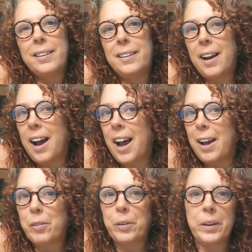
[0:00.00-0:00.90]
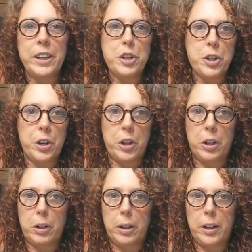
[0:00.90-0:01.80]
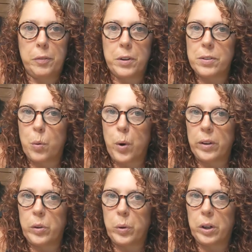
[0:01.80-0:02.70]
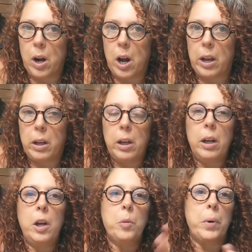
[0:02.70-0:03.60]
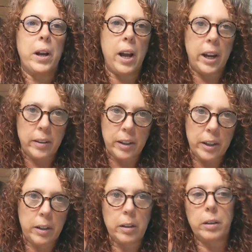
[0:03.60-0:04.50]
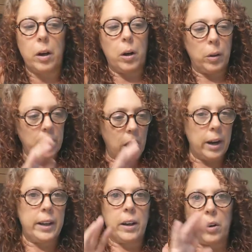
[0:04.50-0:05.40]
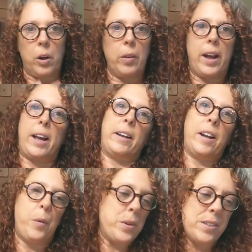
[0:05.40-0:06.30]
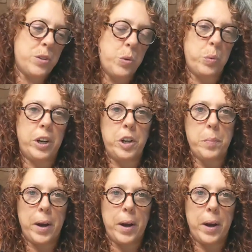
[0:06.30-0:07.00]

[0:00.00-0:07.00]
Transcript: Not really sure if it's going to or not. But I did all the cutting and all that, and I wasn't too worried